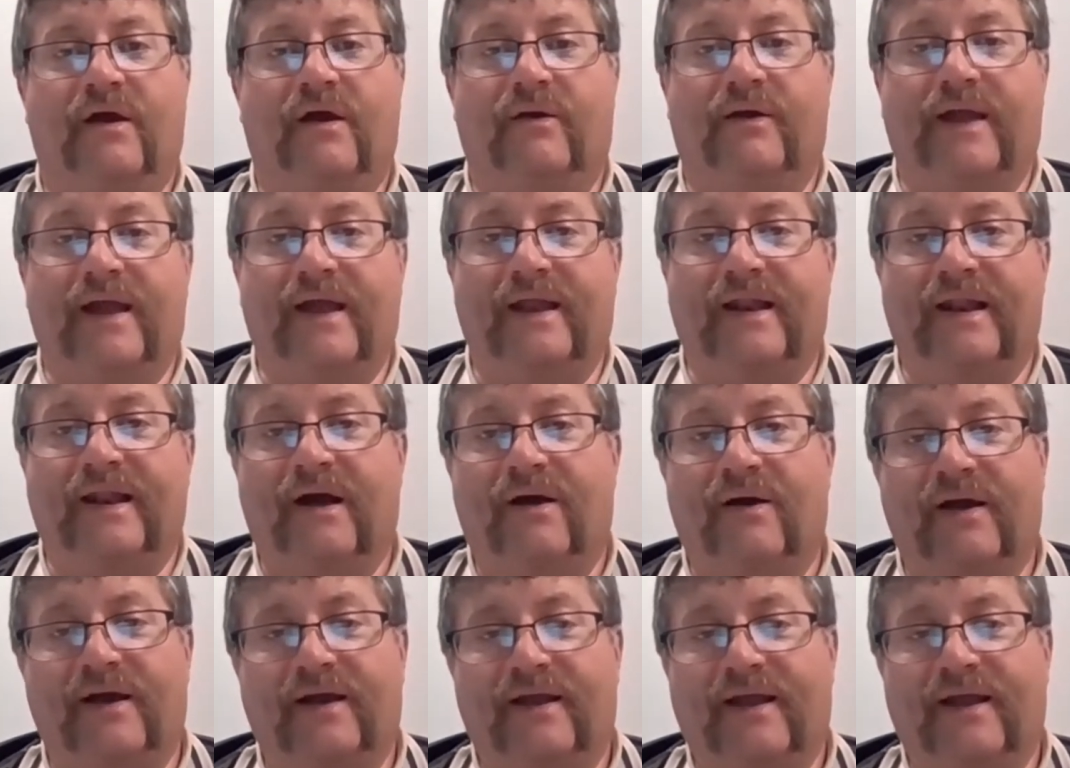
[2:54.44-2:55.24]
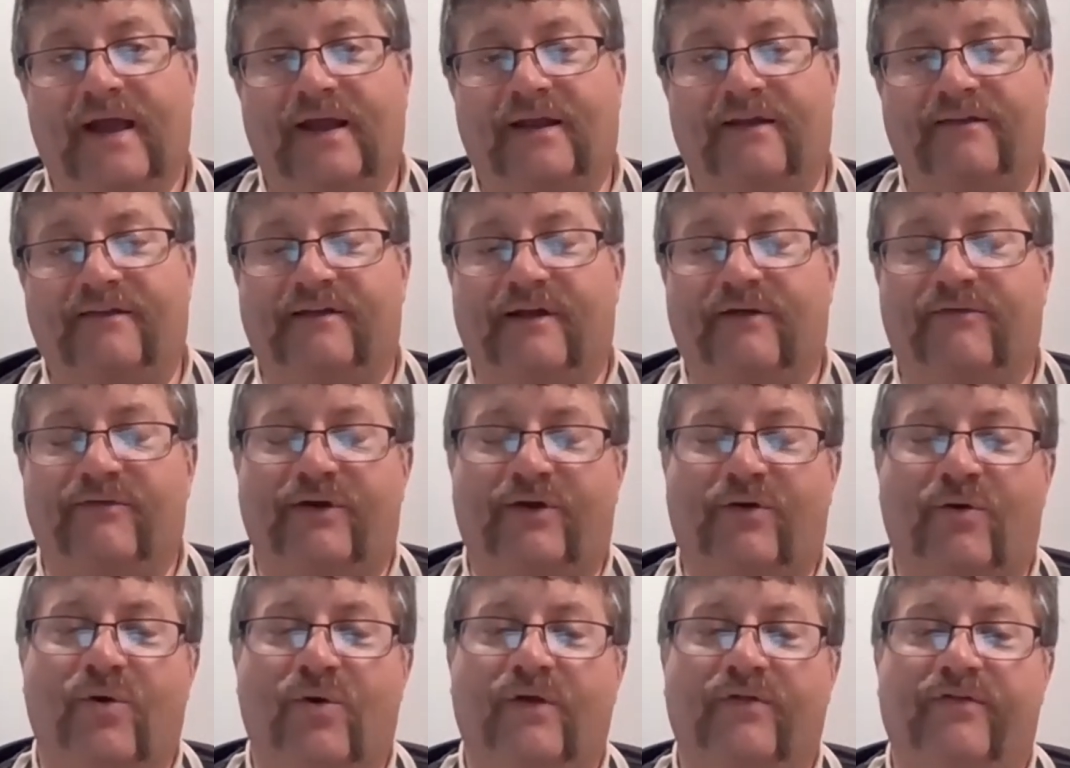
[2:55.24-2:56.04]
Okay, now again, as I
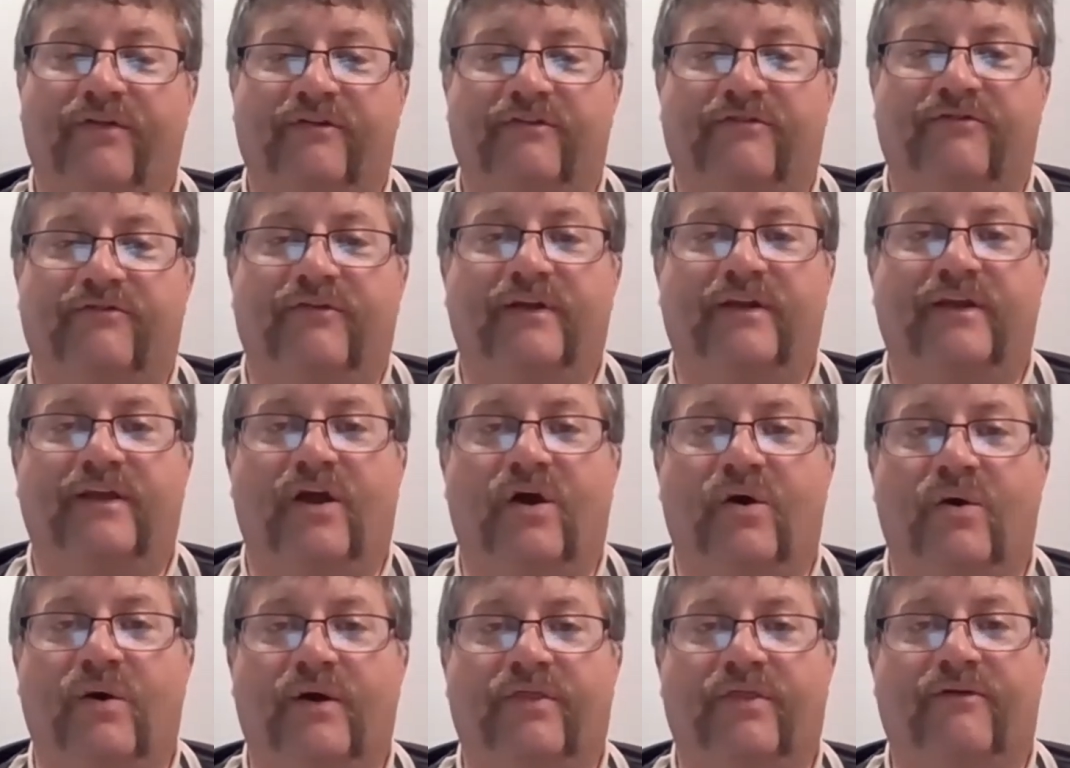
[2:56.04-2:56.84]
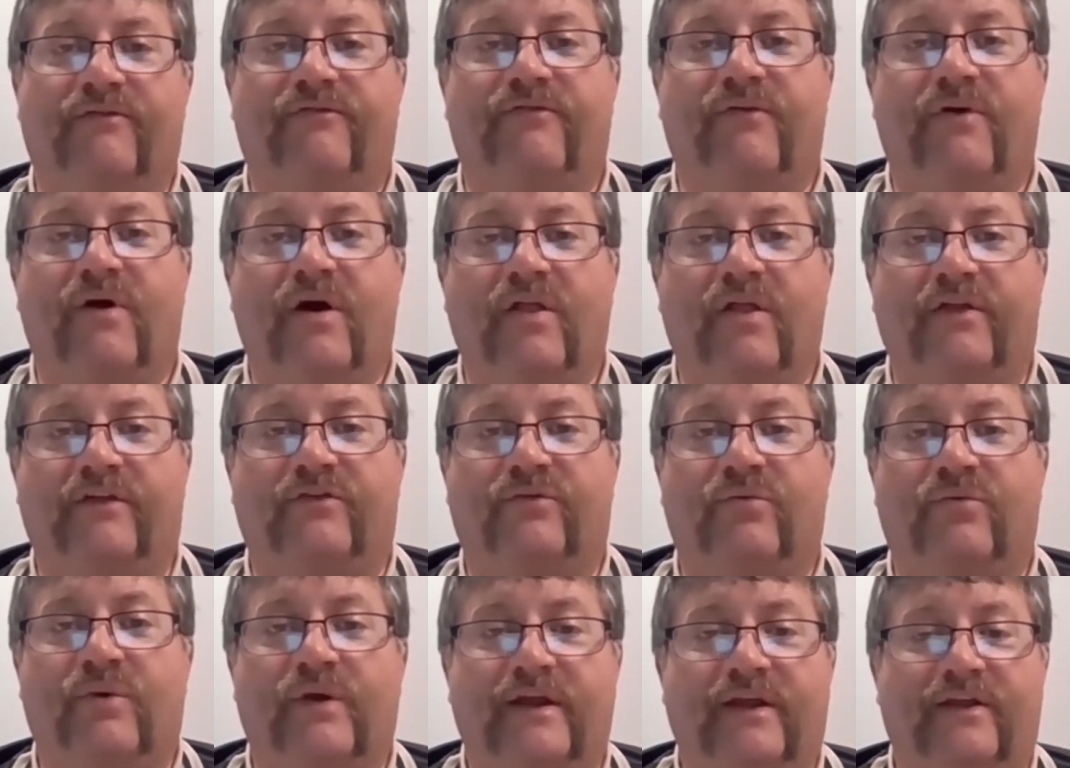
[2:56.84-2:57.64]
record this video in the fall of
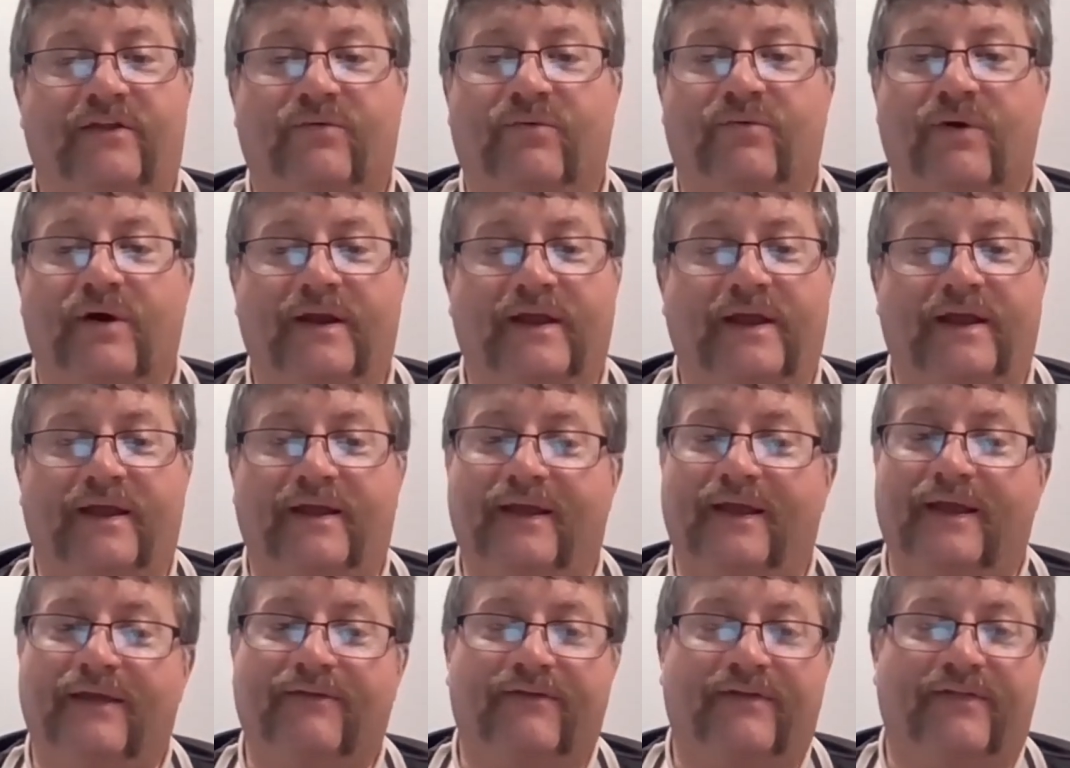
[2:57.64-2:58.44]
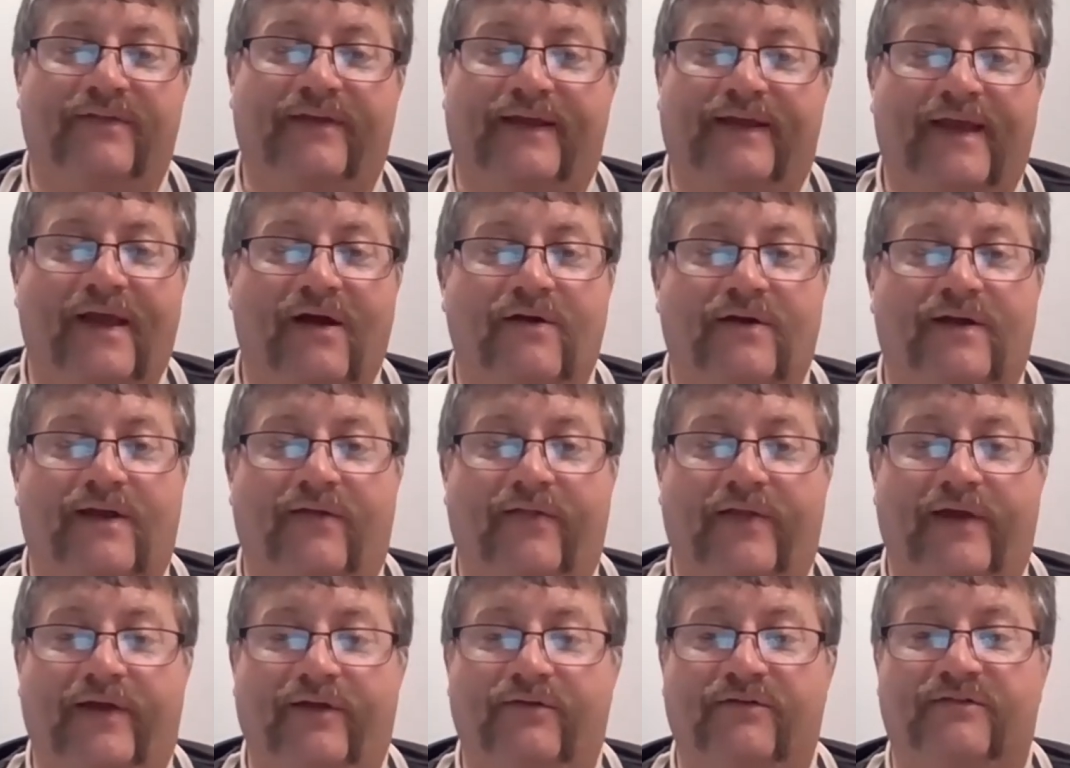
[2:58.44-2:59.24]
2020, even the
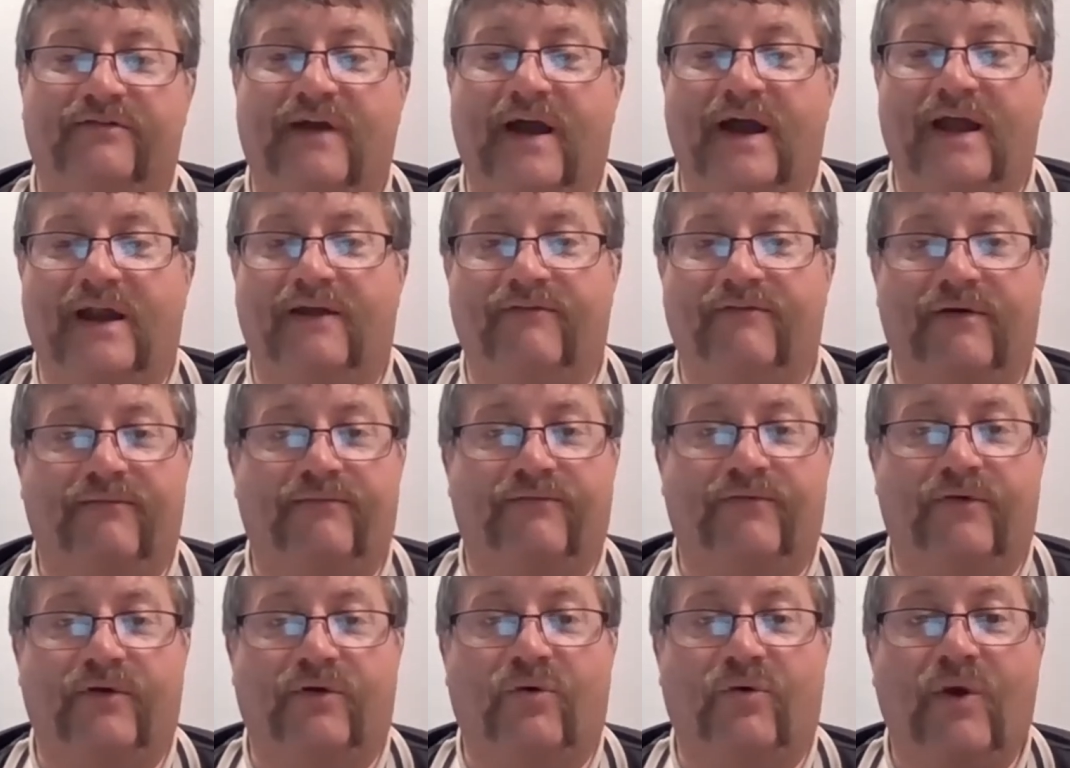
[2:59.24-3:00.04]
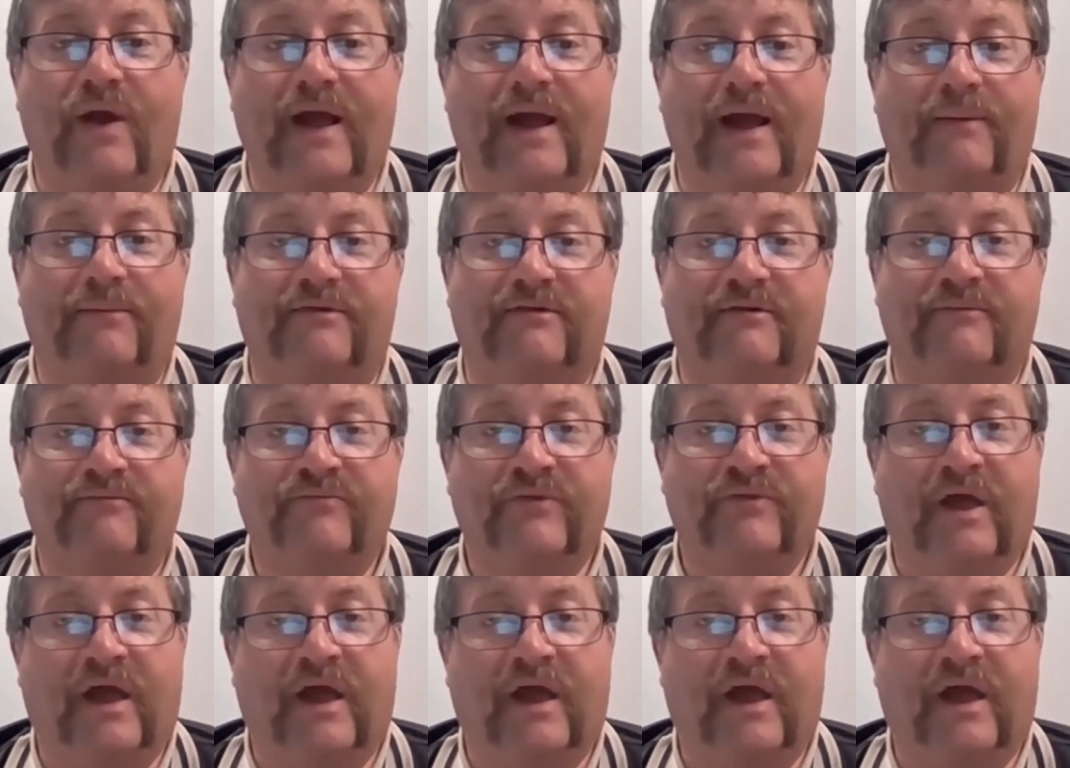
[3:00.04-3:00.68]
calculator is kind of up for grabs.